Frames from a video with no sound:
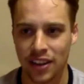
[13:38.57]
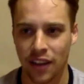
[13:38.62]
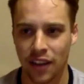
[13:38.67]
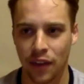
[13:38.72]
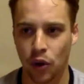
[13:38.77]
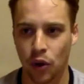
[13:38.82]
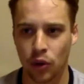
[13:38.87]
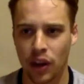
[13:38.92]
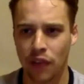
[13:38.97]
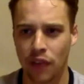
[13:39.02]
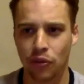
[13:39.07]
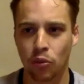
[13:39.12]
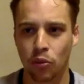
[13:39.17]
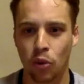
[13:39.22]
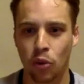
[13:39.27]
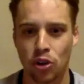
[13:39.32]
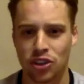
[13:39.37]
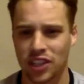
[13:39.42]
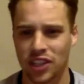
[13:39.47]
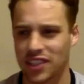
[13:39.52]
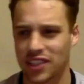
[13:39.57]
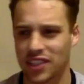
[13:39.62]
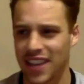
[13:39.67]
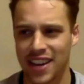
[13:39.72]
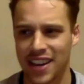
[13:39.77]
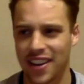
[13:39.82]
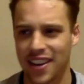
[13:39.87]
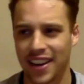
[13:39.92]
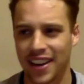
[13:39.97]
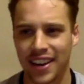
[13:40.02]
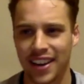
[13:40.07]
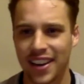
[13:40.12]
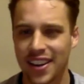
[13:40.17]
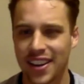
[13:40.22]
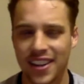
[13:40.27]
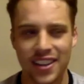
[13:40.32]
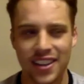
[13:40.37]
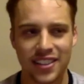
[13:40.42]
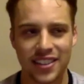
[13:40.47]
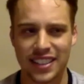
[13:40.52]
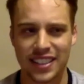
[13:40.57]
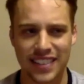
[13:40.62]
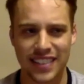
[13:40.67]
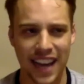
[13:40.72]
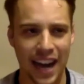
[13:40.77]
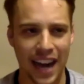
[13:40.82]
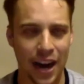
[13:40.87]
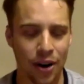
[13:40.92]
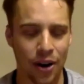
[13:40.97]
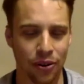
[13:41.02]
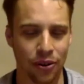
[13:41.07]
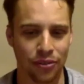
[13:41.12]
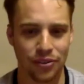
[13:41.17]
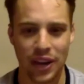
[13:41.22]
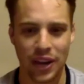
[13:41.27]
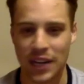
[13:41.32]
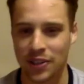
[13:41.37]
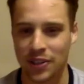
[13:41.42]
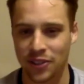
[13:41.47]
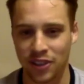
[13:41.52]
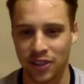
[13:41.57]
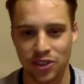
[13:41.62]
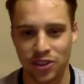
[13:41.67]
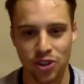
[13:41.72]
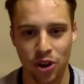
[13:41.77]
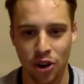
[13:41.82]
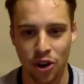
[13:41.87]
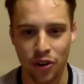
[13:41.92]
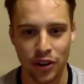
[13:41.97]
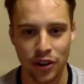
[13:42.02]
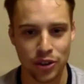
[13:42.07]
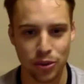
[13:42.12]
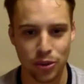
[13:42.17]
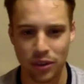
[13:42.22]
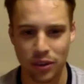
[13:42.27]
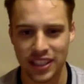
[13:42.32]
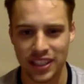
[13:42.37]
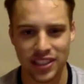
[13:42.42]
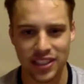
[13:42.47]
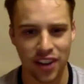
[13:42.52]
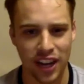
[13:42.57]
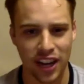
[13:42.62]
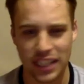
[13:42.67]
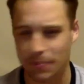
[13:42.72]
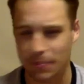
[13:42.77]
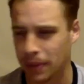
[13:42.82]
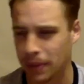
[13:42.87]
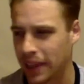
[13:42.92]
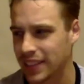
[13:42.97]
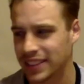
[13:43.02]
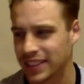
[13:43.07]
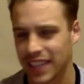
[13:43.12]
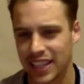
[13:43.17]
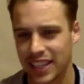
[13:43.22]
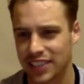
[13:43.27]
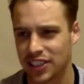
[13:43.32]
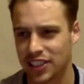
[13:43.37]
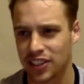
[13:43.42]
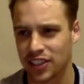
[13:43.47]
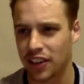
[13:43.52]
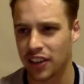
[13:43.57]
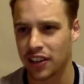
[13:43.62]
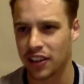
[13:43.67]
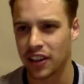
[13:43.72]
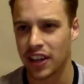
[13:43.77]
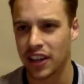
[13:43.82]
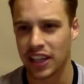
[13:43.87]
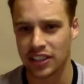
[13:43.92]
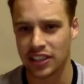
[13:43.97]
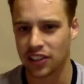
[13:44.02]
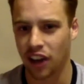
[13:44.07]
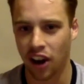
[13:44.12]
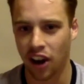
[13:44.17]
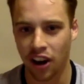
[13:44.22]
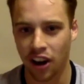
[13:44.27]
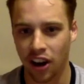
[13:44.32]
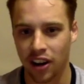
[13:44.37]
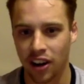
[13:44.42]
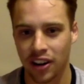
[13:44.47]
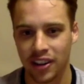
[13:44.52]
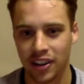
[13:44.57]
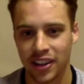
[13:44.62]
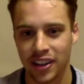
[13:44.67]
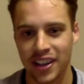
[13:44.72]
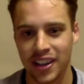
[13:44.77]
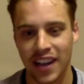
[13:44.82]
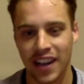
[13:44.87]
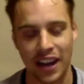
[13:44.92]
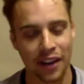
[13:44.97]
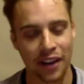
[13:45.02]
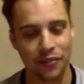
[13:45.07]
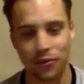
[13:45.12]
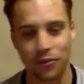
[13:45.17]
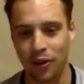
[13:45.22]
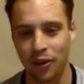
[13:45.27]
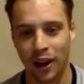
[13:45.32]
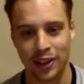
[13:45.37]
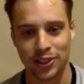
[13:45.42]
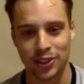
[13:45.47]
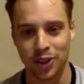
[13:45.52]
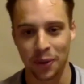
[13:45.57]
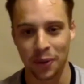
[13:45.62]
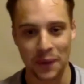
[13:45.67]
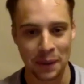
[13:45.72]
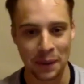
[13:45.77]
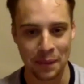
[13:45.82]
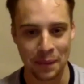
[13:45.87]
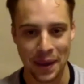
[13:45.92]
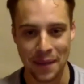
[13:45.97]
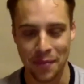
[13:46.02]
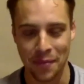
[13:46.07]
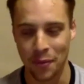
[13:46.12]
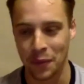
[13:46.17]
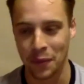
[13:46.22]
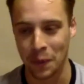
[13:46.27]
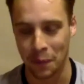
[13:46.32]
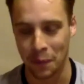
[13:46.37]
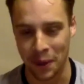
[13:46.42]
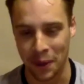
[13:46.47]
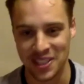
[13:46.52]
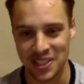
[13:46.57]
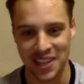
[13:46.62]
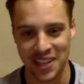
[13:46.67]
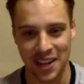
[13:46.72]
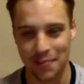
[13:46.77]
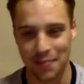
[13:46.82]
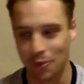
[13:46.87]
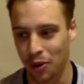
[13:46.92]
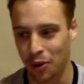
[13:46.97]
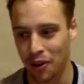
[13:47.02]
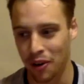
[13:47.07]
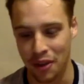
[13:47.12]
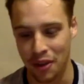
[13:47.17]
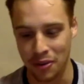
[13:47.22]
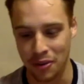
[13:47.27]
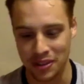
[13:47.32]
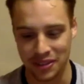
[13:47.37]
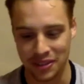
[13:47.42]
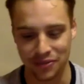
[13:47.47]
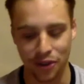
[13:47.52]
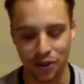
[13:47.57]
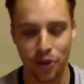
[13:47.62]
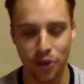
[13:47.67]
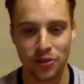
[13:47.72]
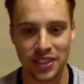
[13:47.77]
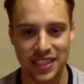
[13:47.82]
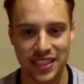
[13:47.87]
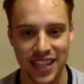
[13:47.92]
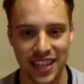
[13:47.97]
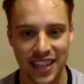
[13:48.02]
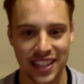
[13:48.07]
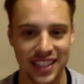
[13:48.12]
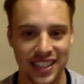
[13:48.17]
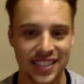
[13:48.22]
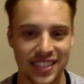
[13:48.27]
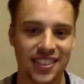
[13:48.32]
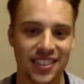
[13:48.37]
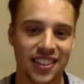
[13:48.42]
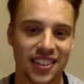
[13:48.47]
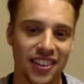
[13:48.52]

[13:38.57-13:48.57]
Like the level watching, say like Nadal, Federer, Djokovic, all of these guys playing tennis. It's like it's an art, and I feel like so many people would appreciate it more if they was involved in tennis.